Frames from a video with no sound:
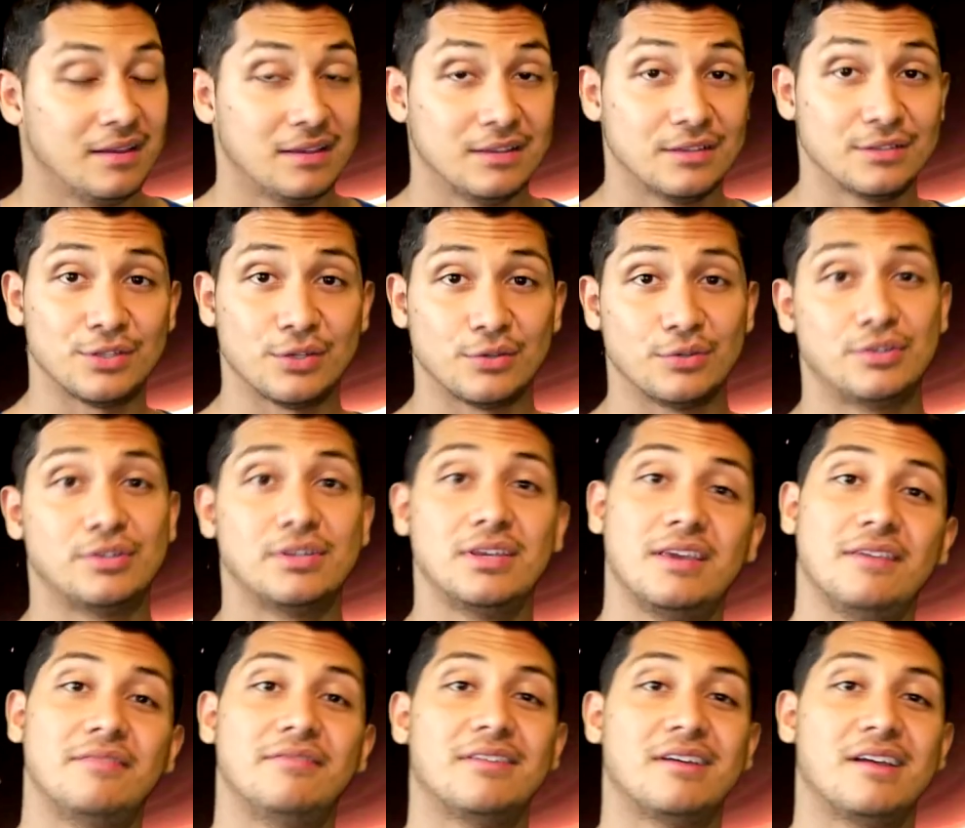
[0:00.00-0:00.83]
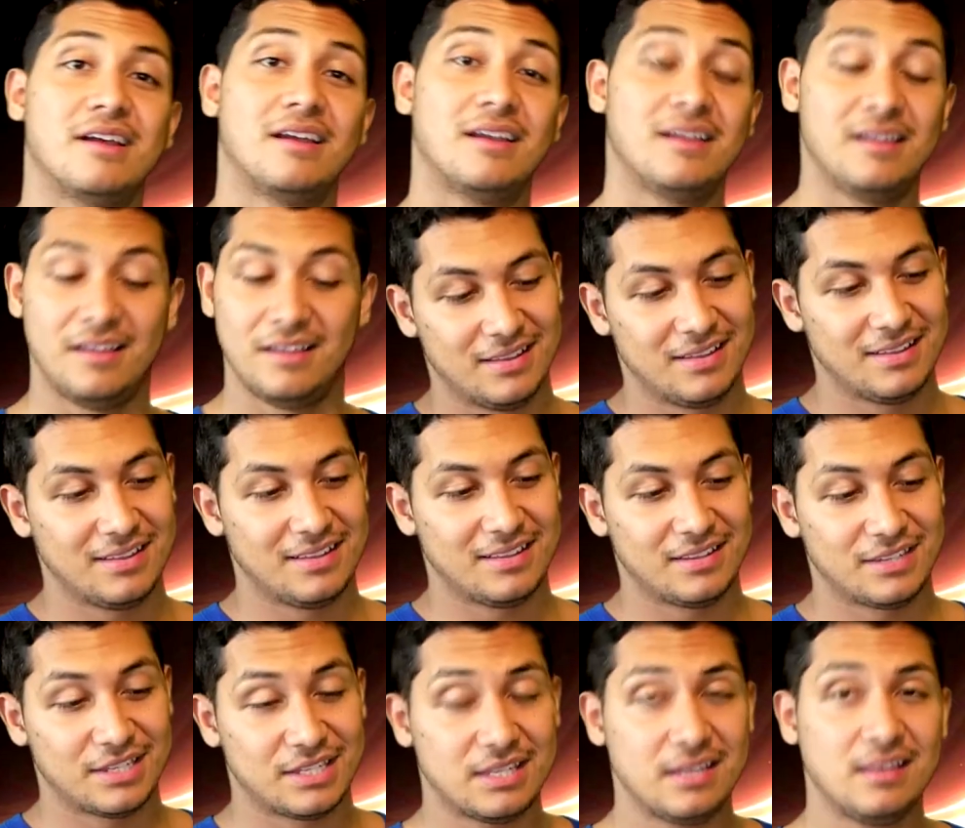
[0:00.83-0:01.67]
So Shiva
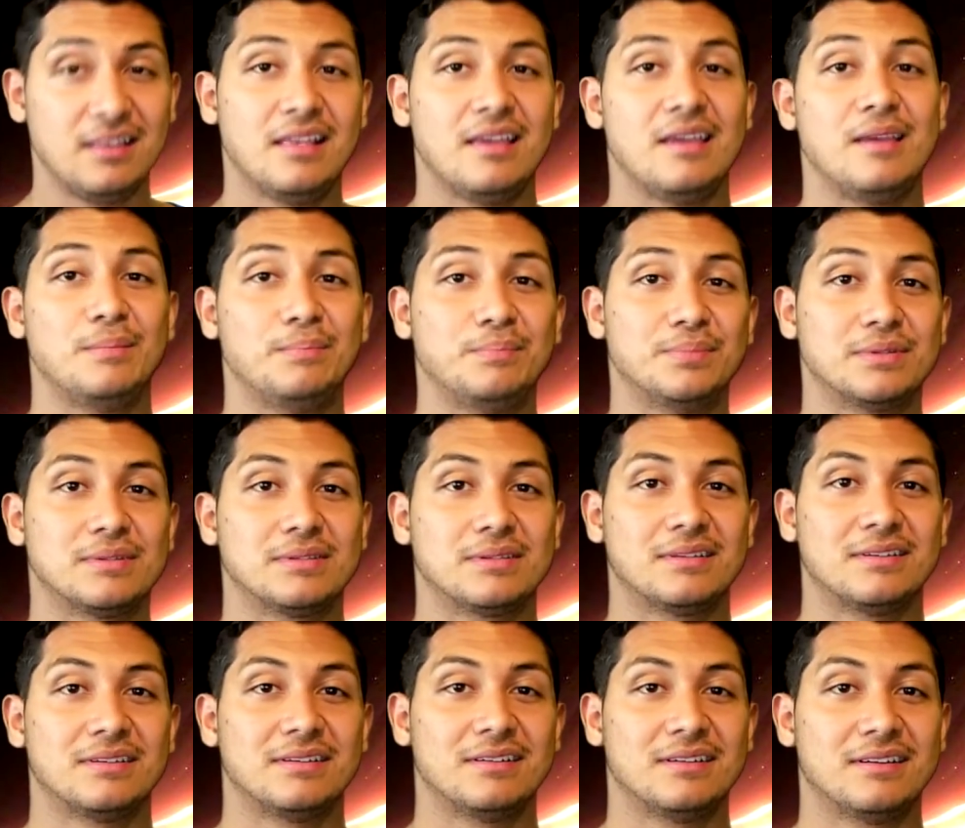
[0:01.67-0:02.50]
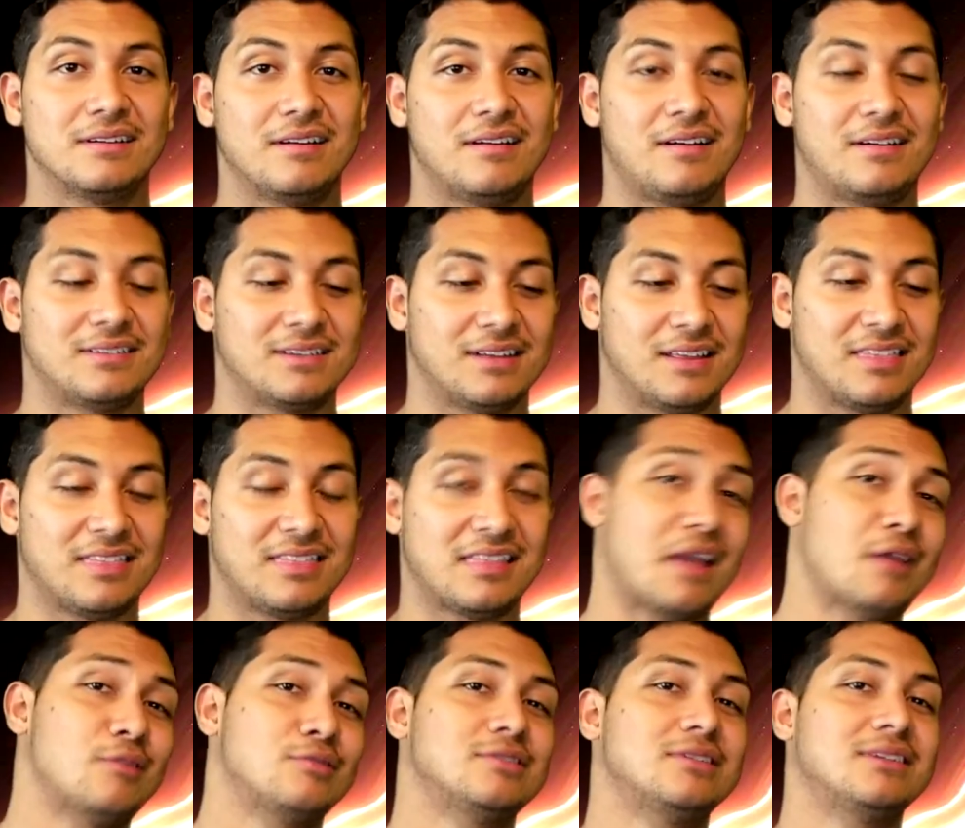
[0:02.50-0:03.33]
sleeps on a
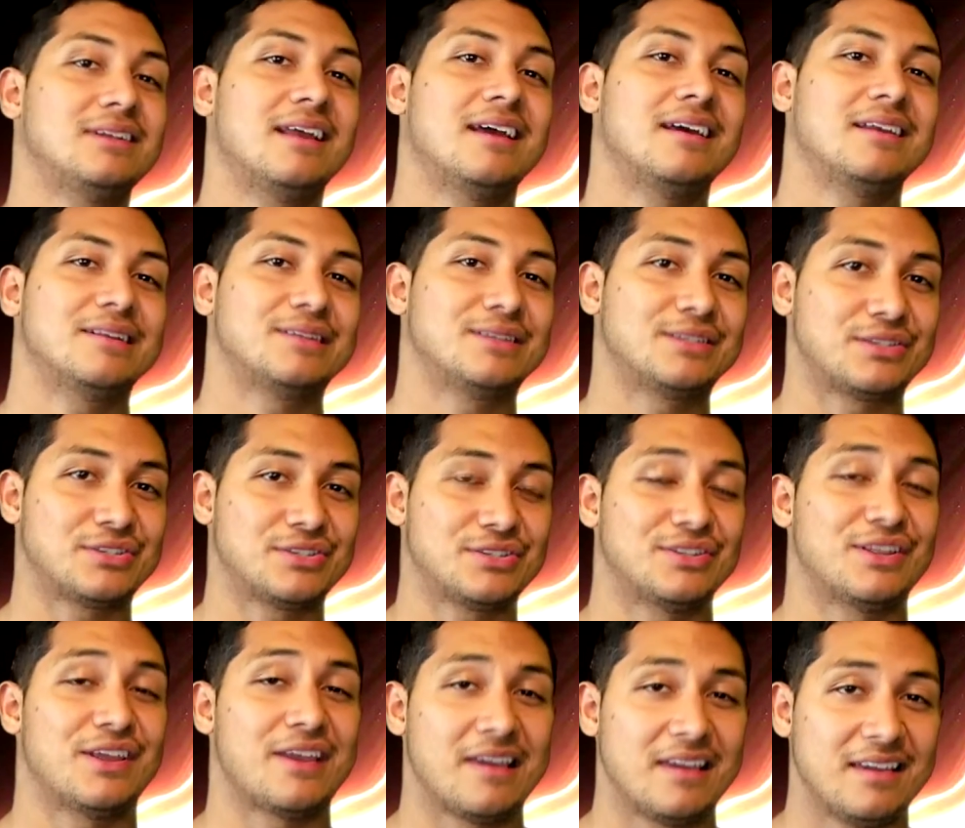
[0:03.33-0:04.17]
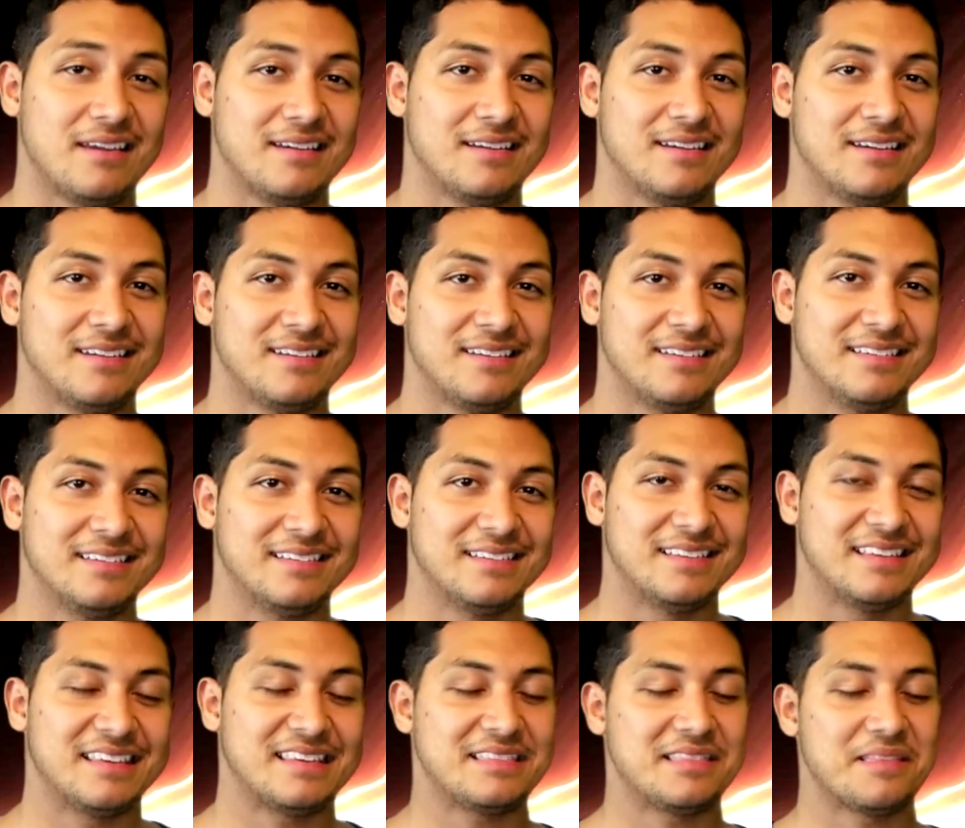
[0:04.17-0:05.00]
thousand-headed snake
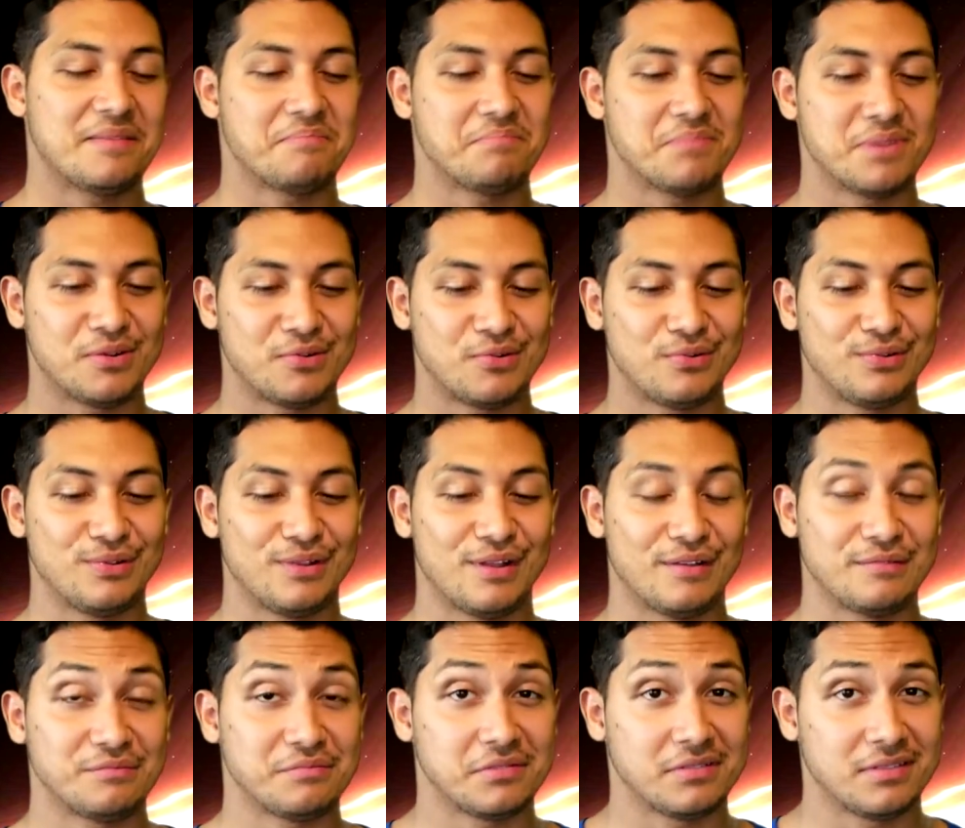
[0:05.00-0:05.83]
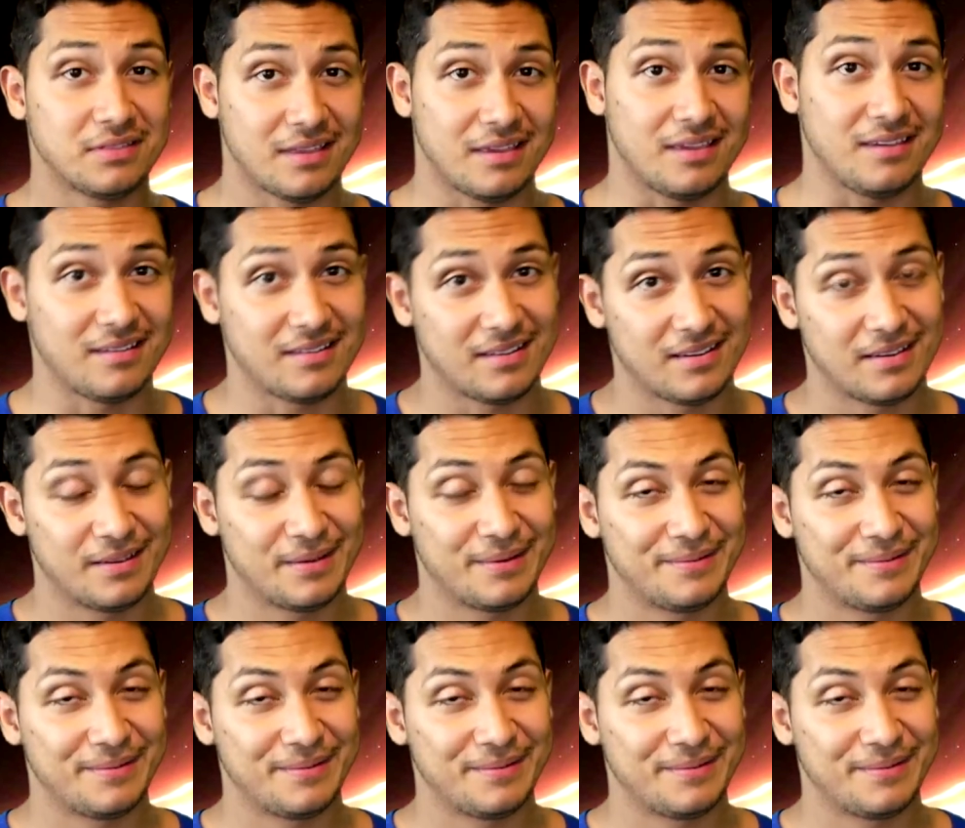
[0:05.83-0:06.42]
in the middle of a lake.